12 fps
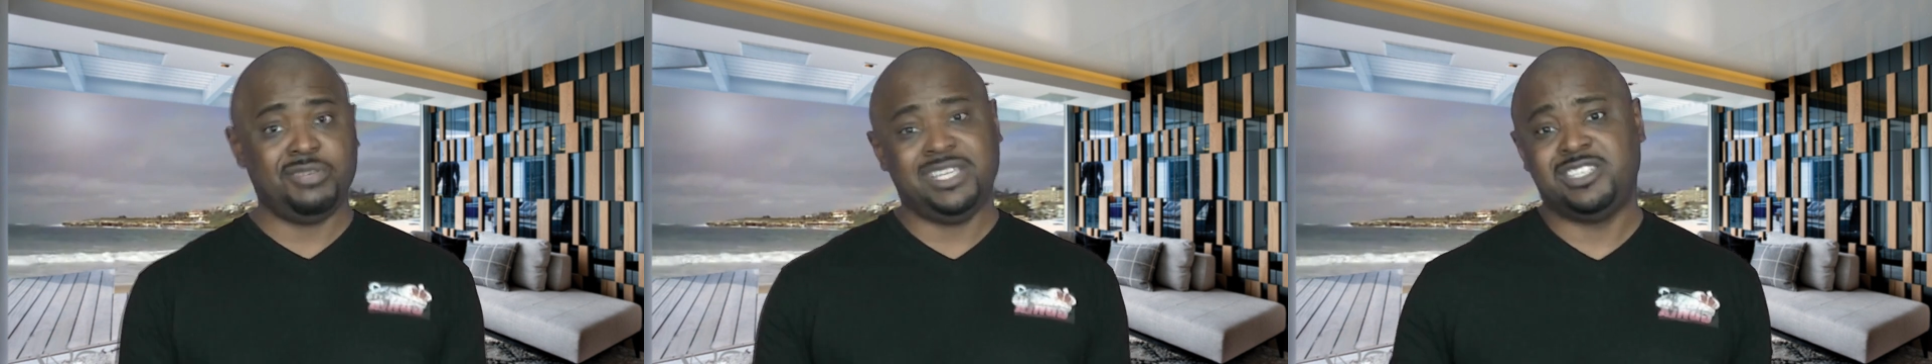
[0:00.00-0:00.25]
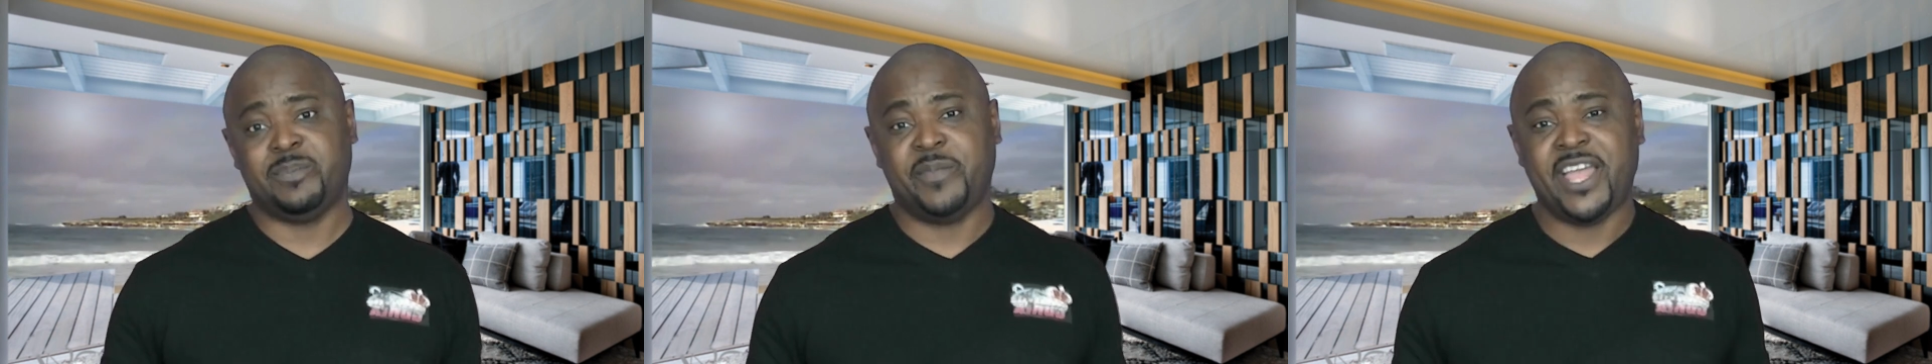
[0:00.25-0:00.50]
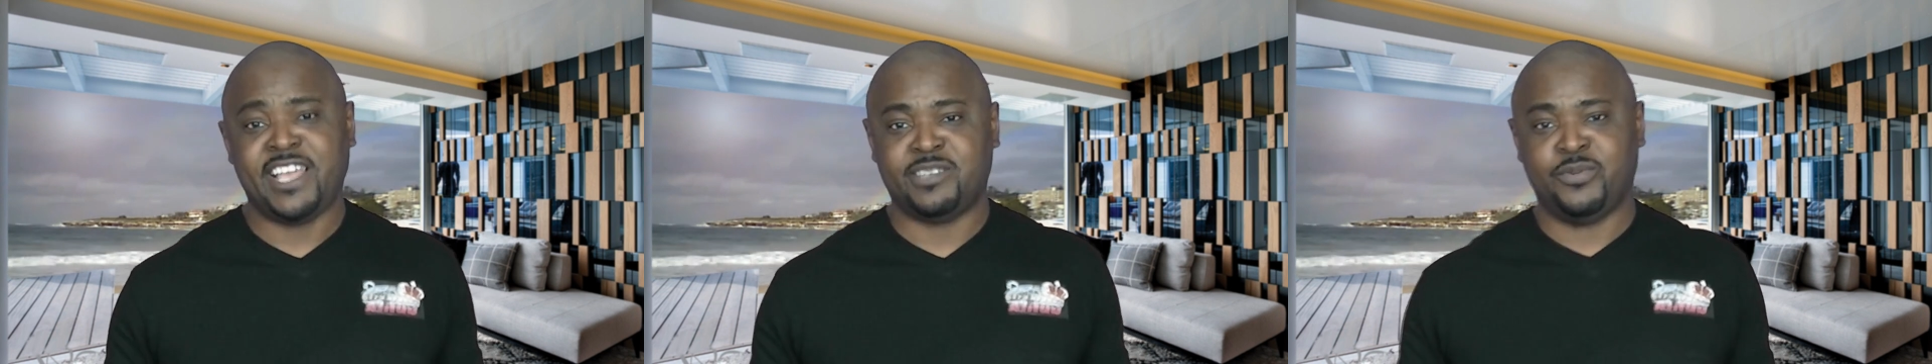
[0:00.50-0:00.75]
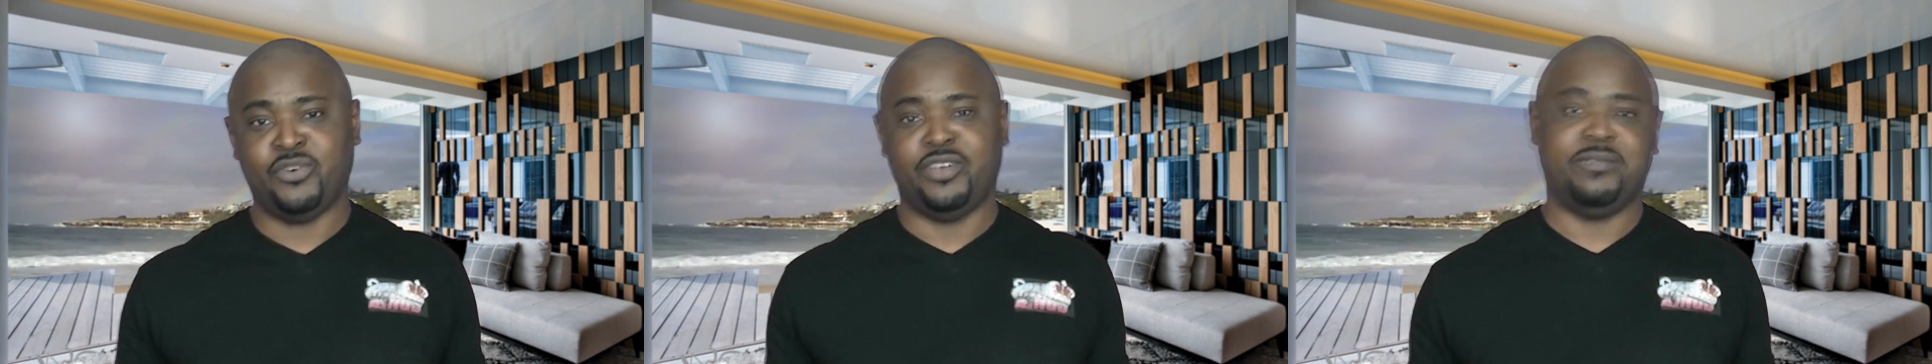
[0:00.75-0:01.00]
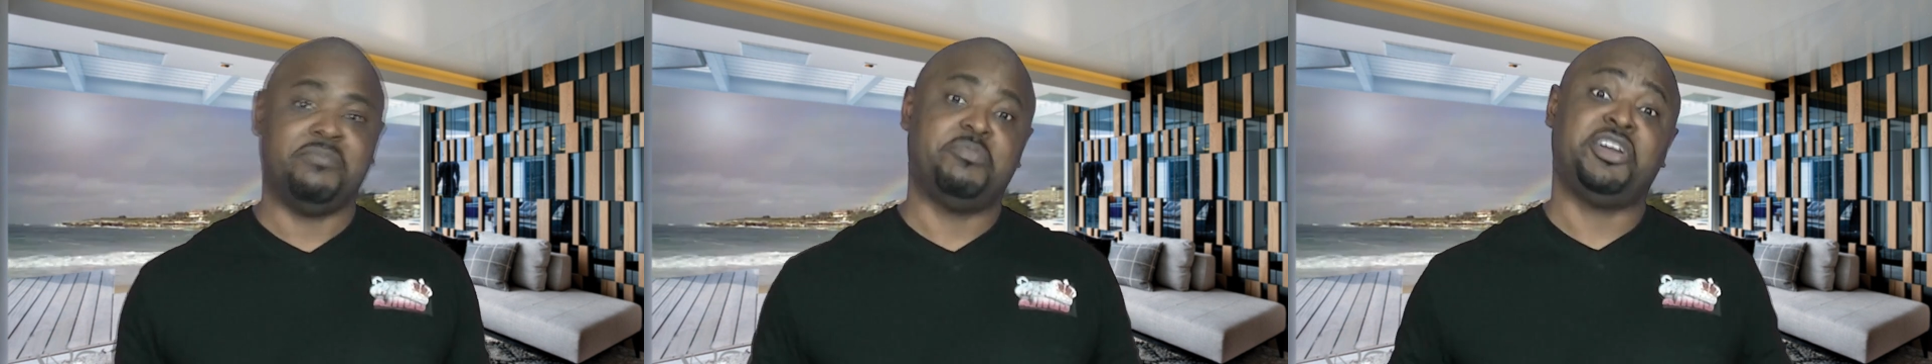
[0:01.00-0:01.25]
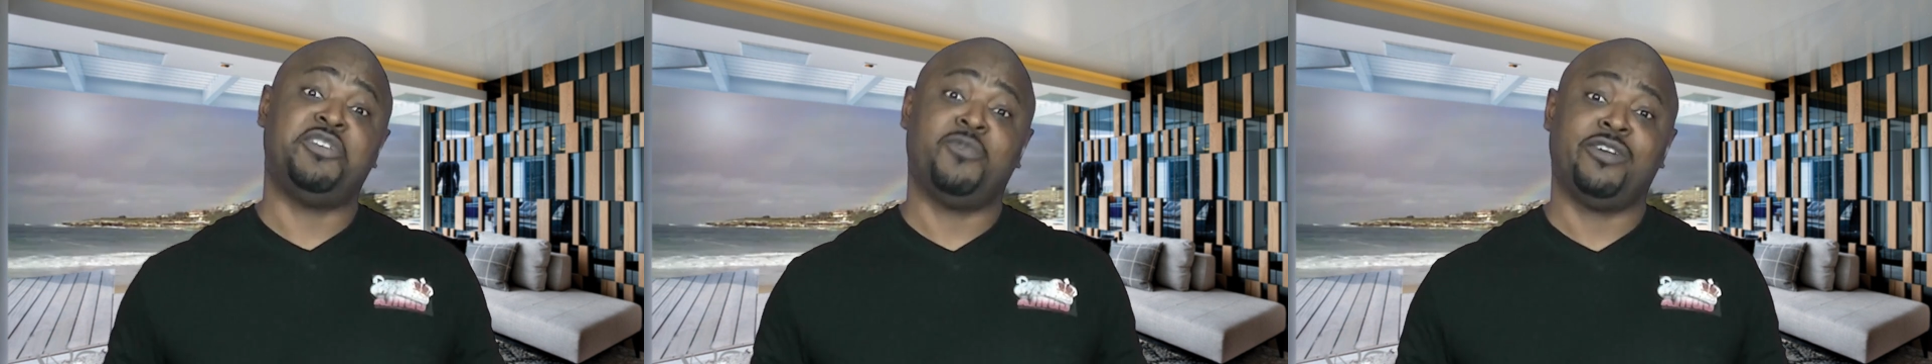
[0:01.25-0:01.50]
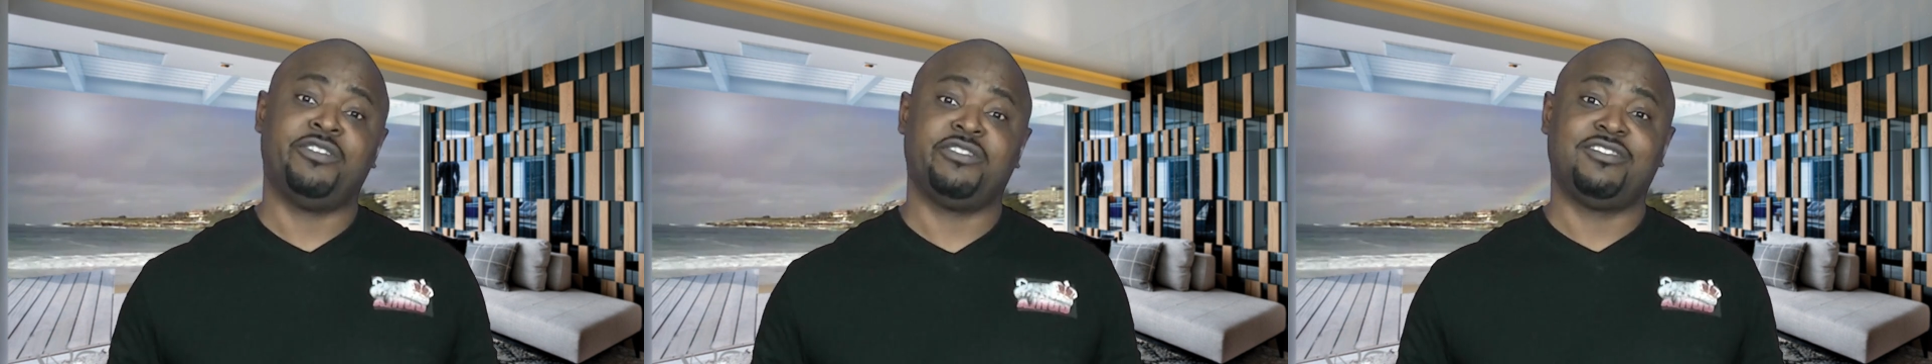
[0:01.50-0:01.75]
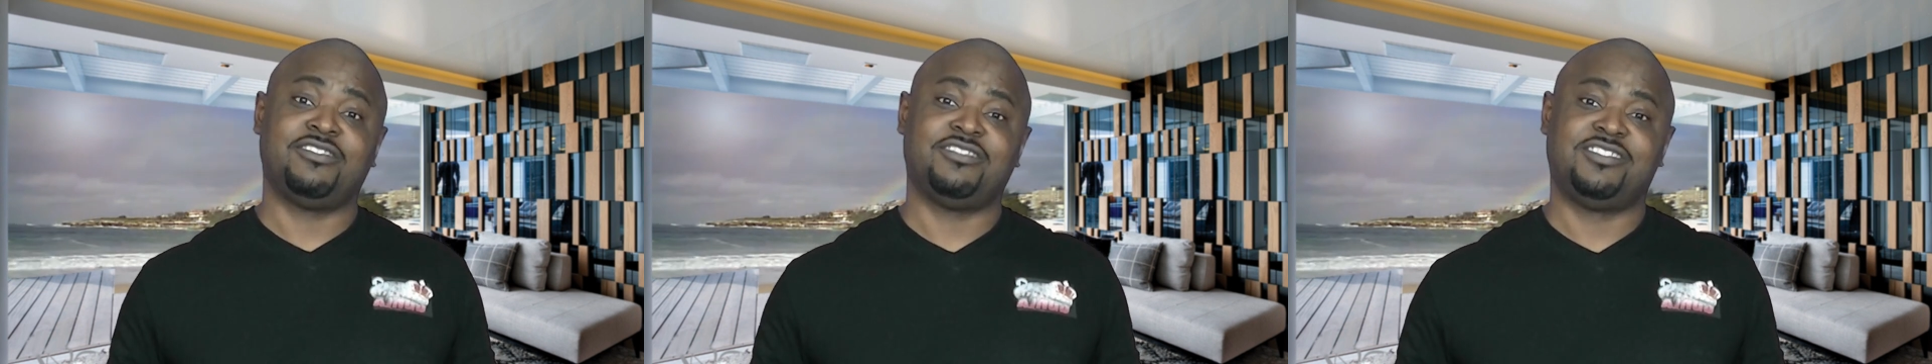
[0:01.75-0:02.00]
need your passport, but it
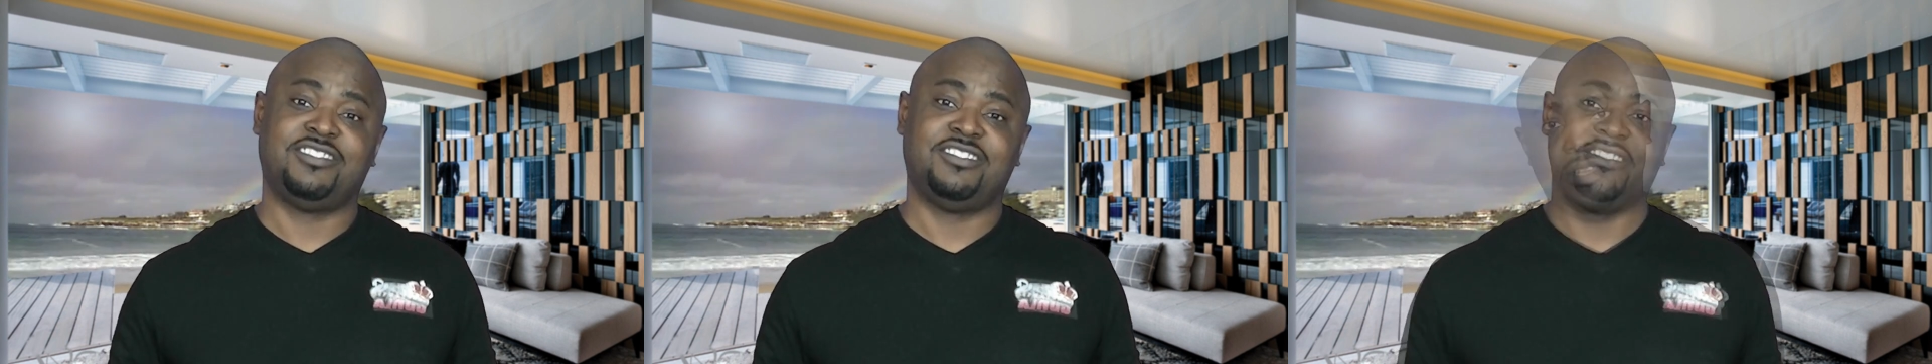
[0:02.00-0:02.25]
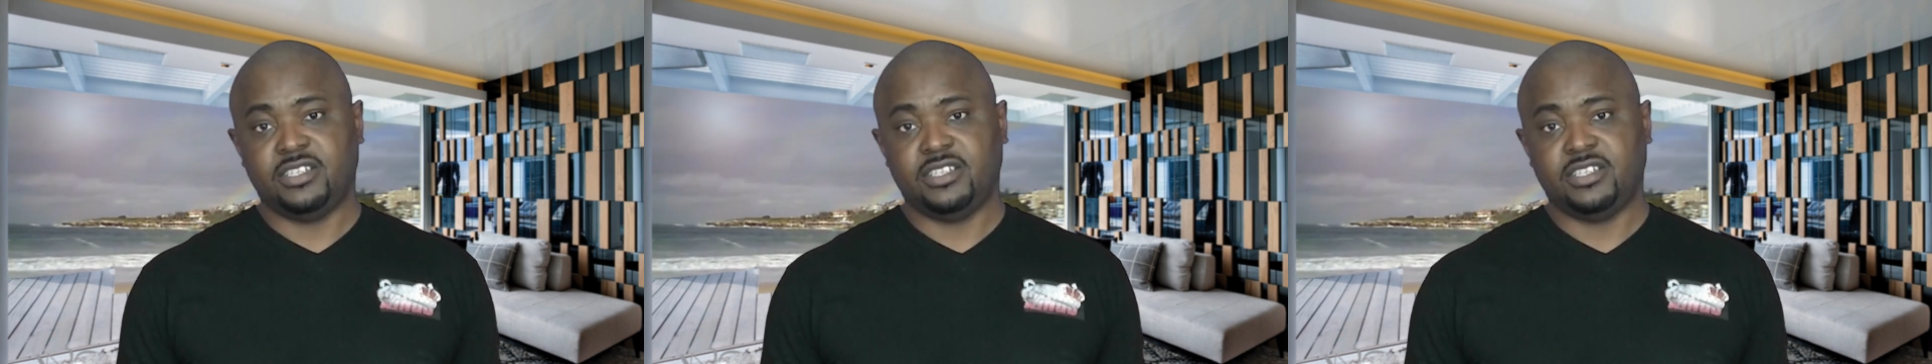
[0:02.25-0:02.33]
works.